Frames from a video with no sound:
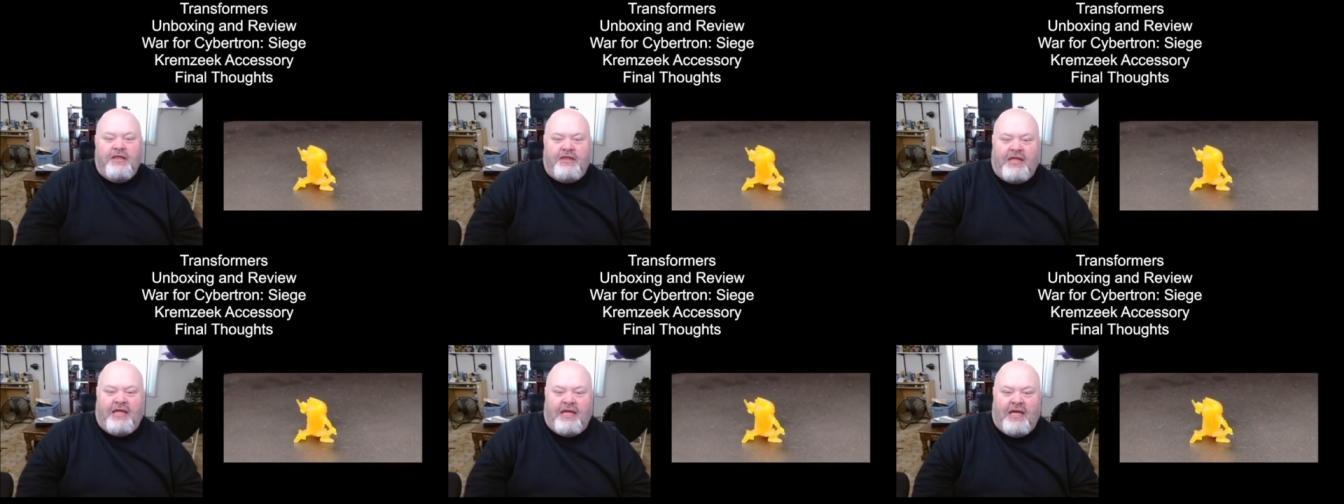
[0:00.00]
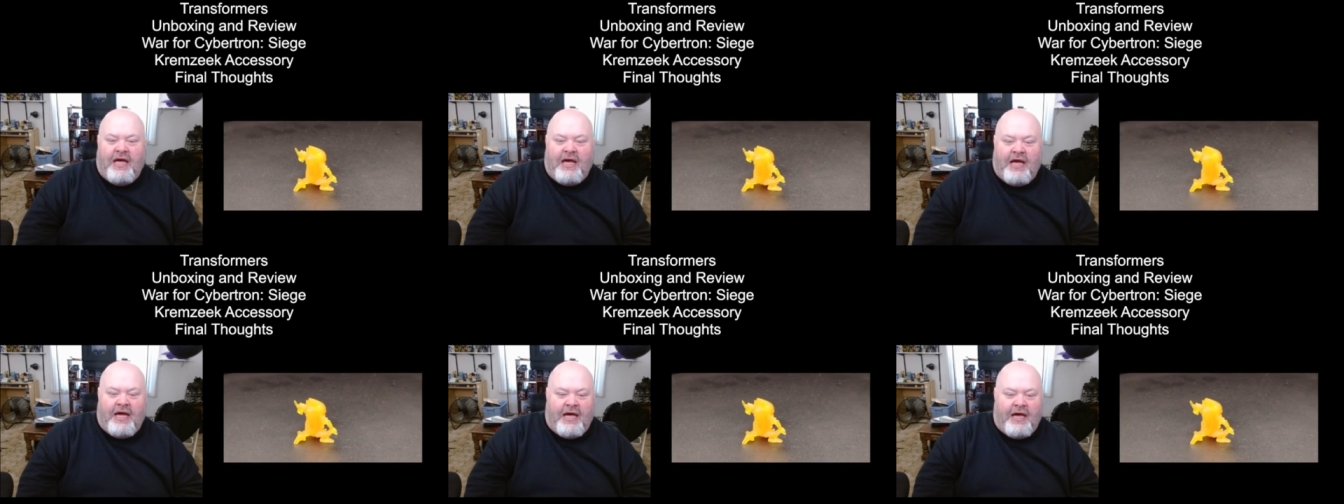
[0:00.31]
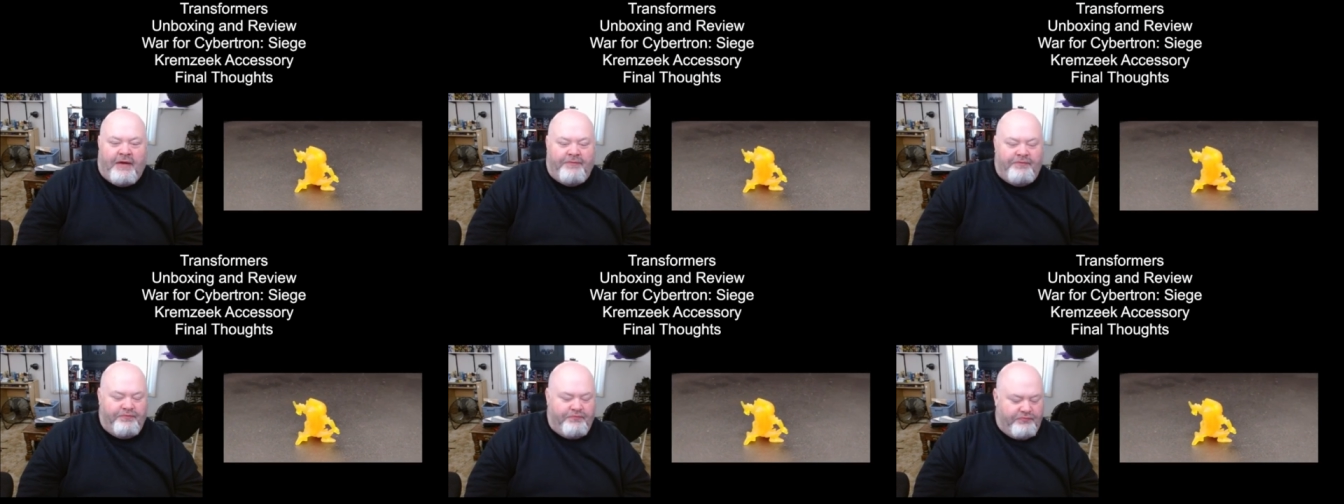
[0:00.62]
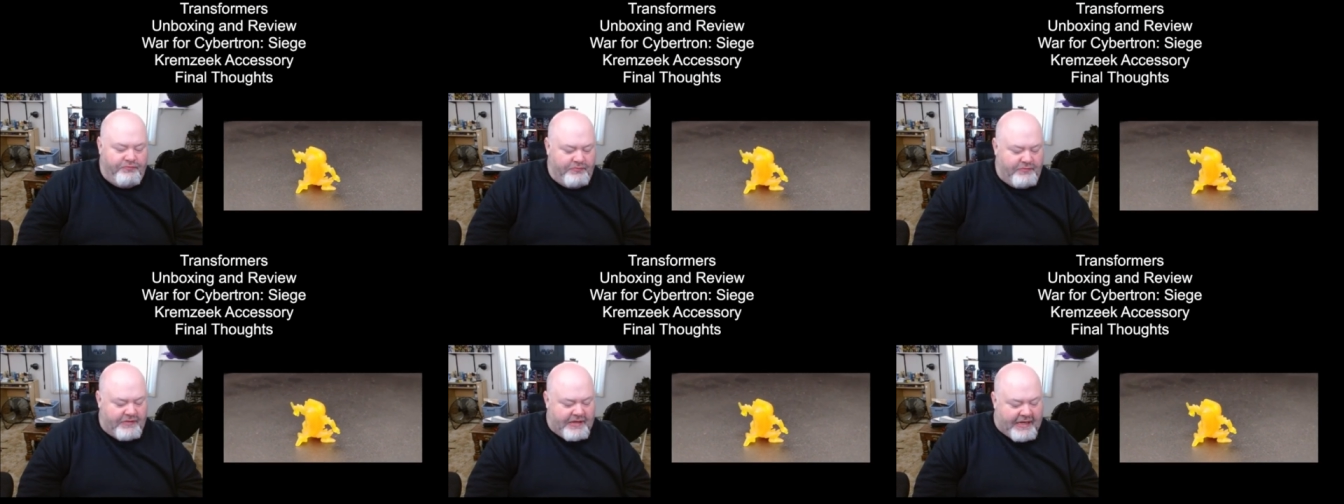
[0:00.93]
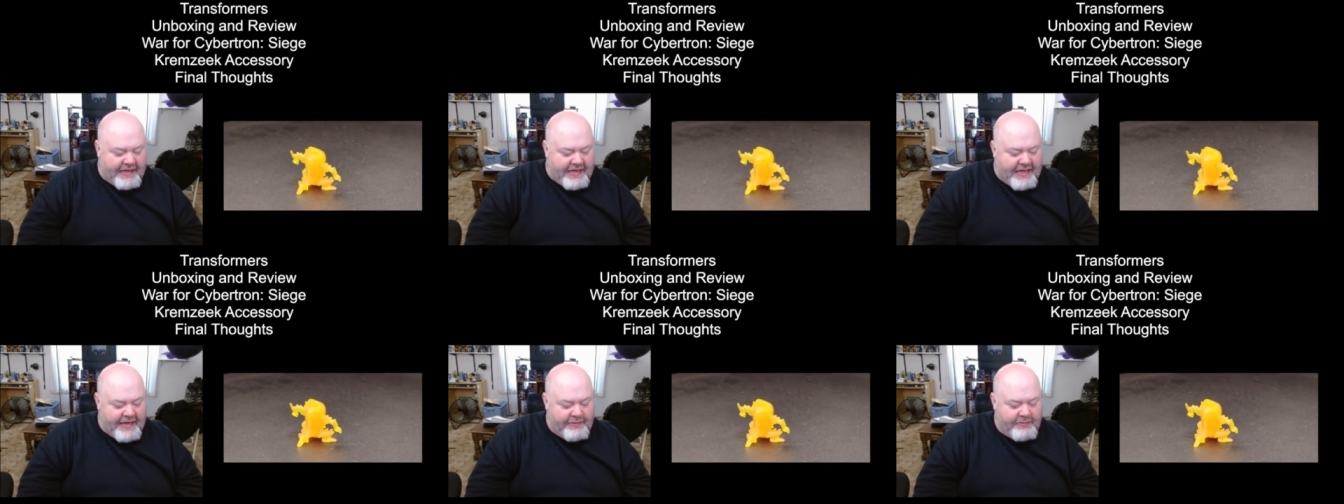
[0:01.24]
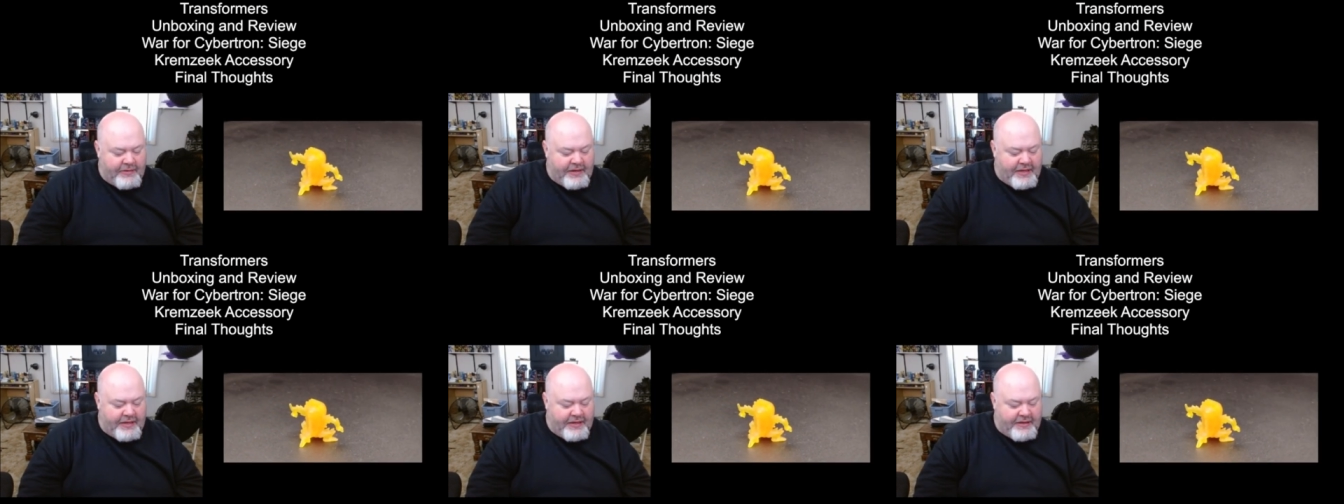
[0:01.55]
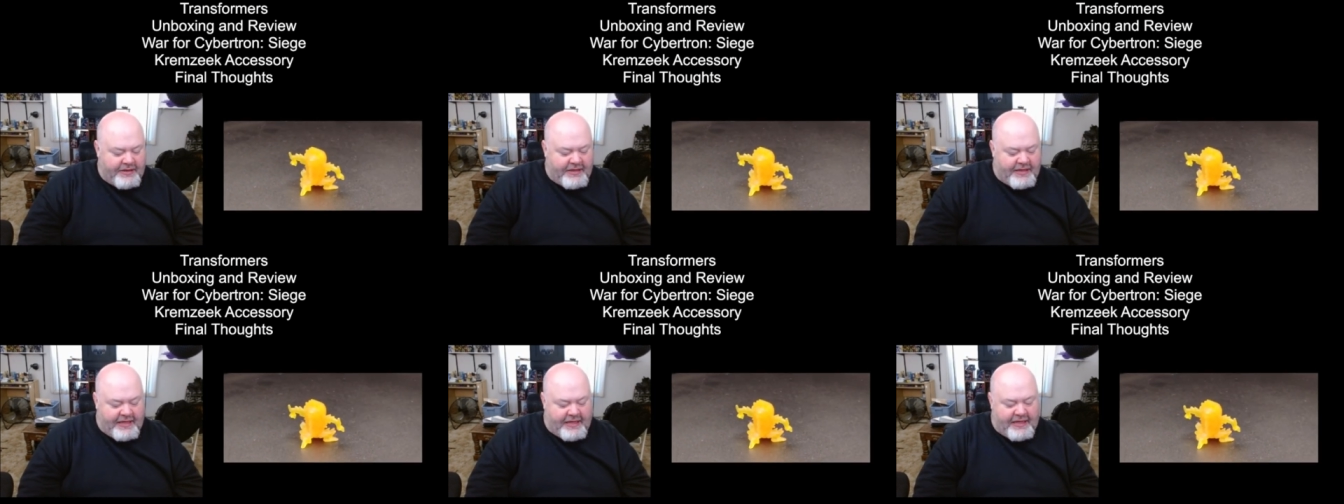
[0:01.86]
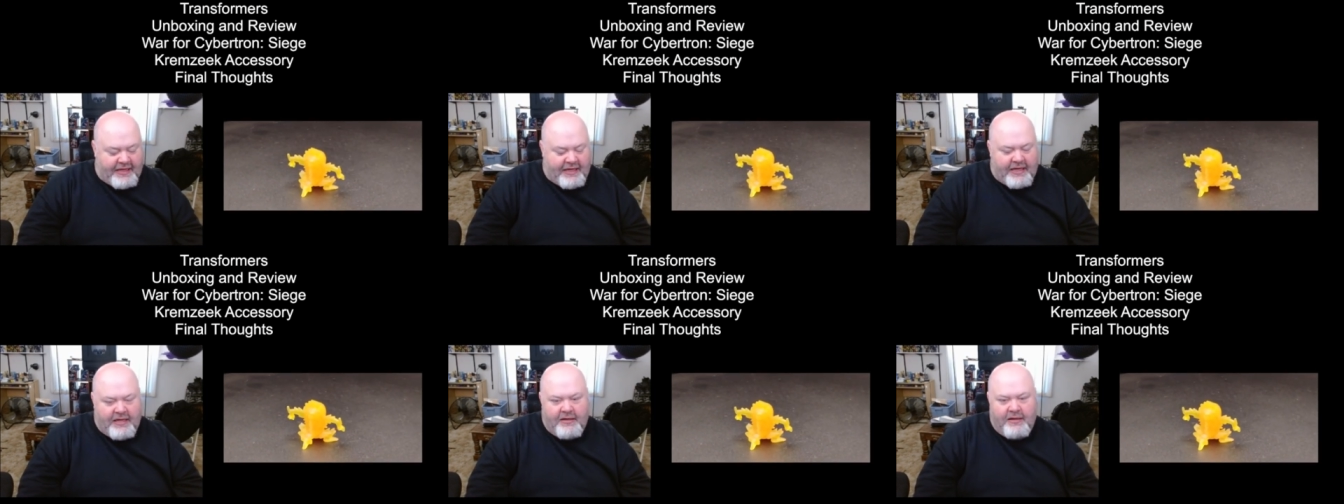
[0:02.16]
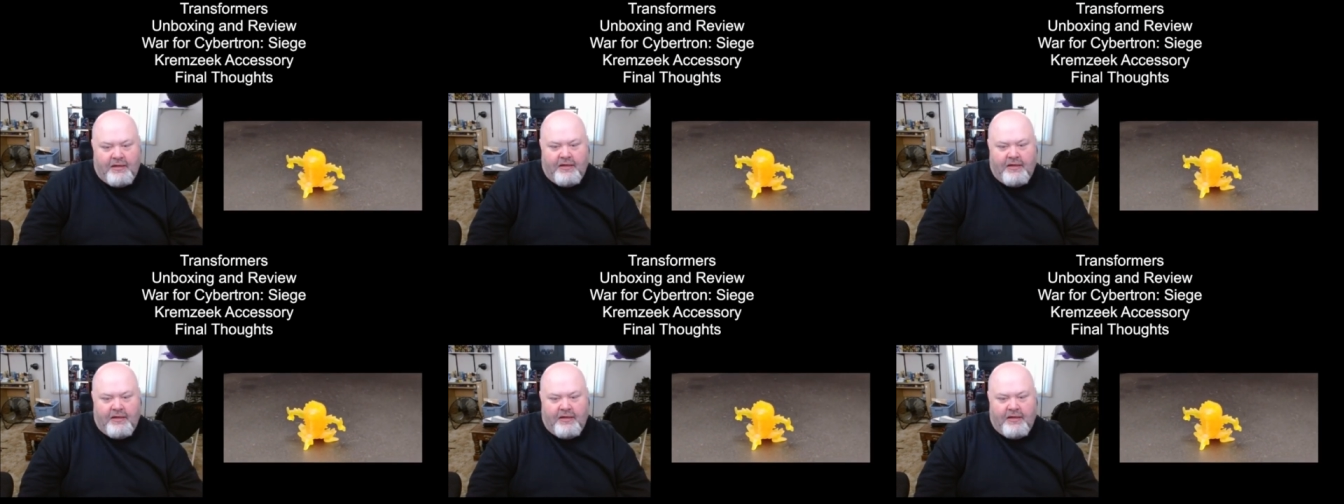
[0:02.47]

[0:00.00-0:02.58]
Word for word: the uh that came in the